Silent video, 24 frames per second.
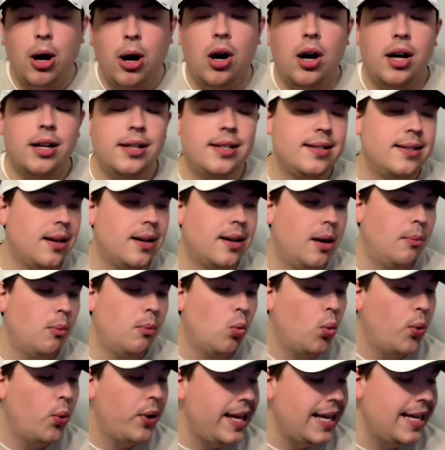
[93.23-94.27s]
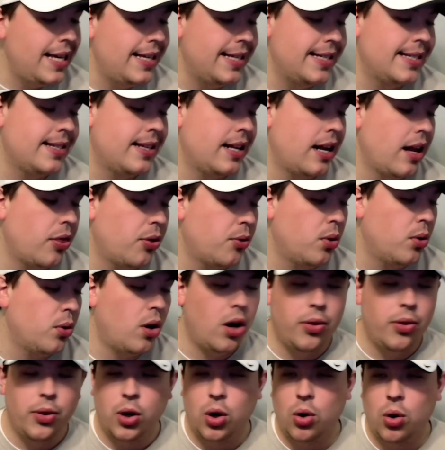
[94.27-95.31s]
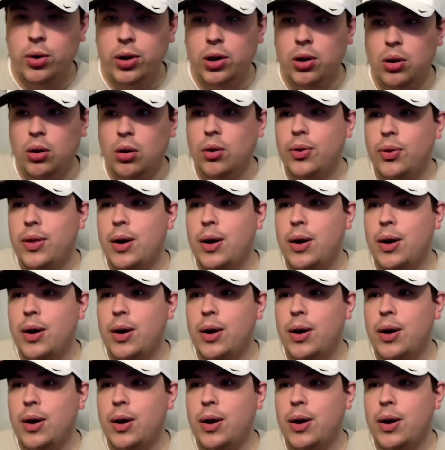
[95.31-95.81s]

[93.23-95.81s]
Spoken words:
on some wings that I threw on the grill